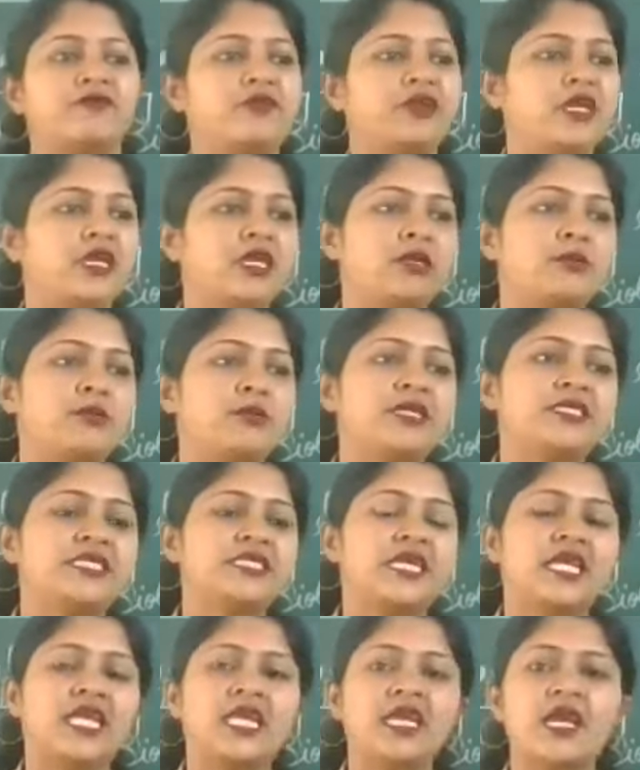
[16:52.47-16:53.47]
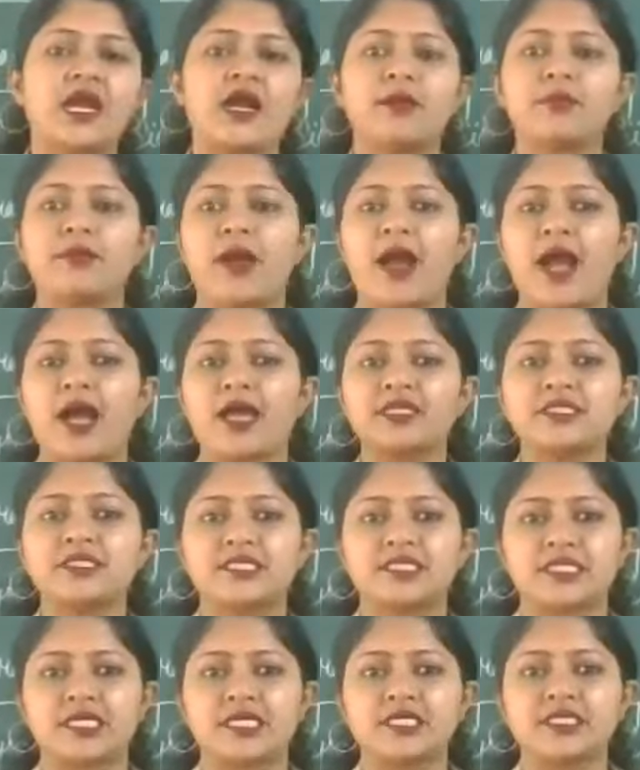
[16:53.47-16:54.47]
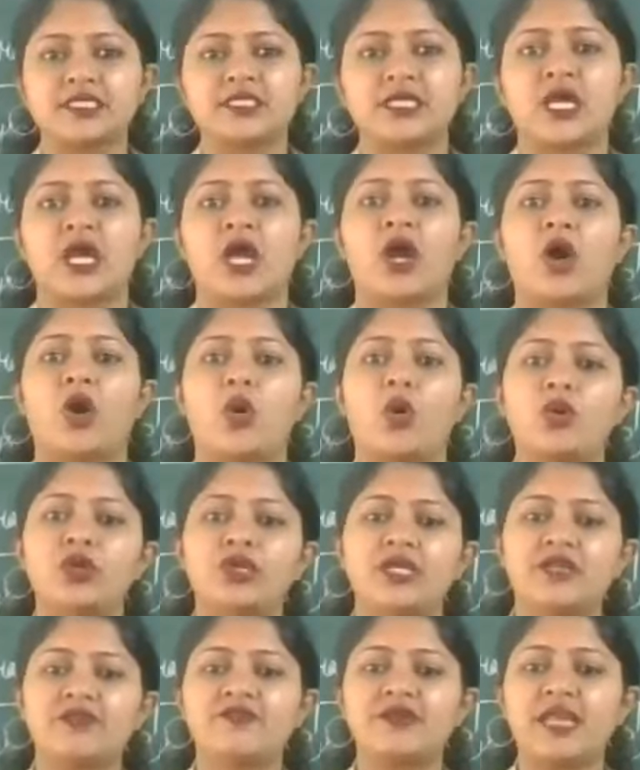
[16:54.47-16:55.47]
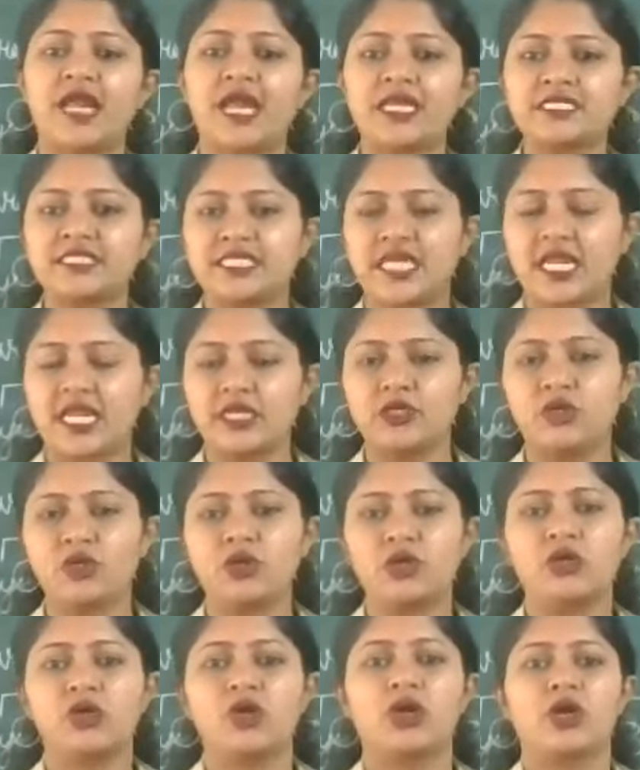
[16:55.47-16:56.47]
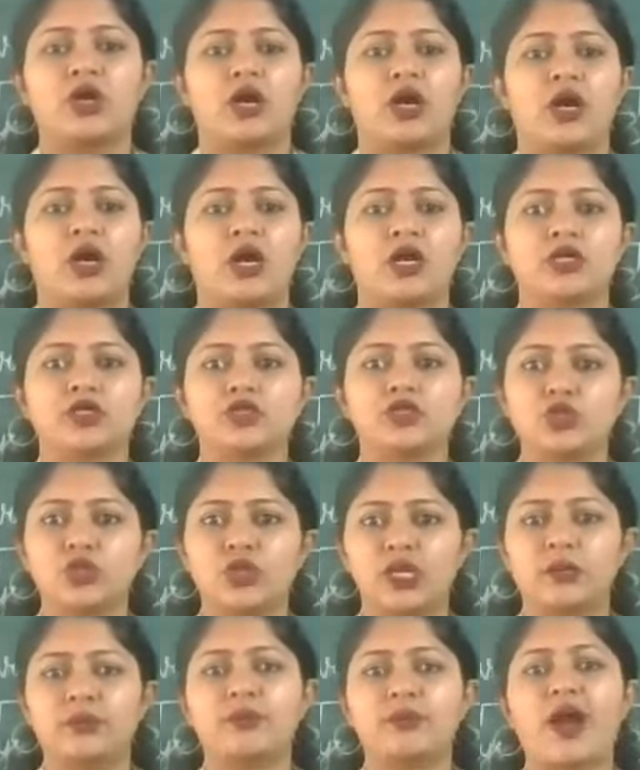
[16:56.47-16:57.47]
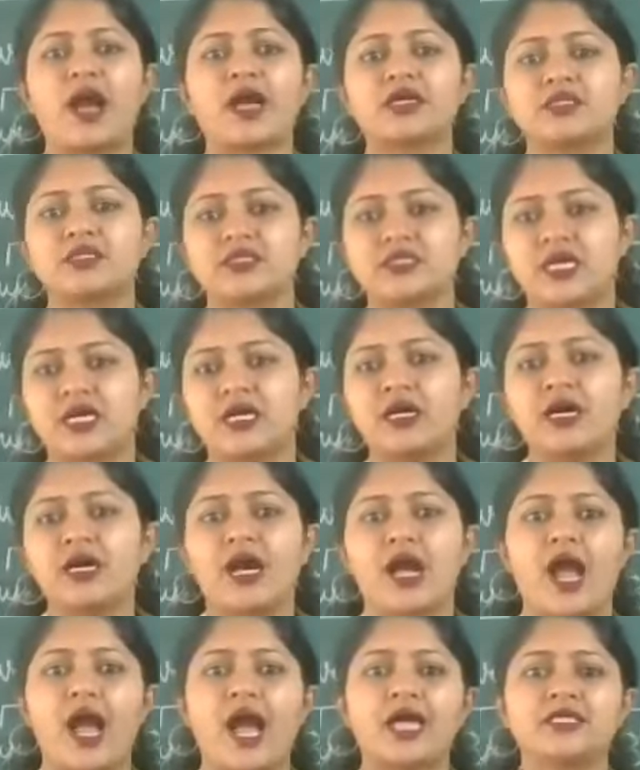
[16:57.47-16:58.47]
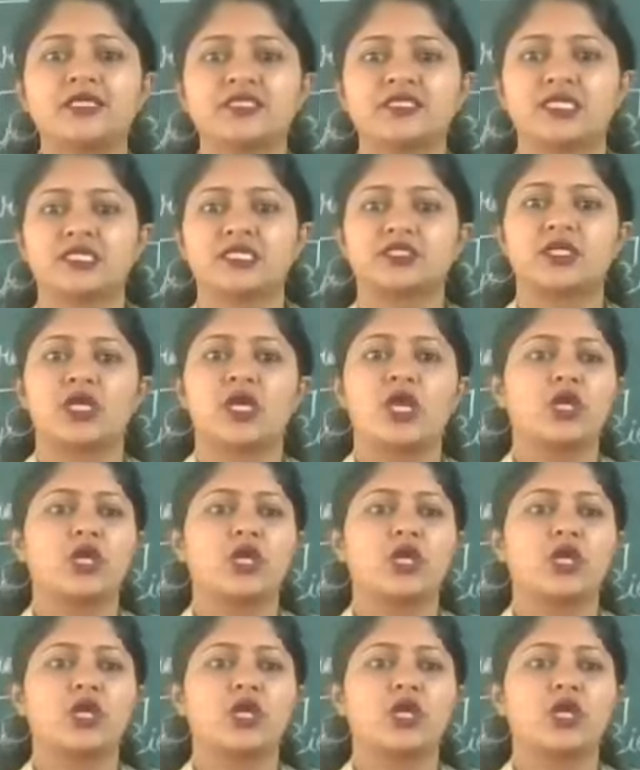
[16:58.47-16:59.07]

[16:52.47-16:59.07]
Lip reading: We'll be taking up answers only when I tell you, you will mark the answers.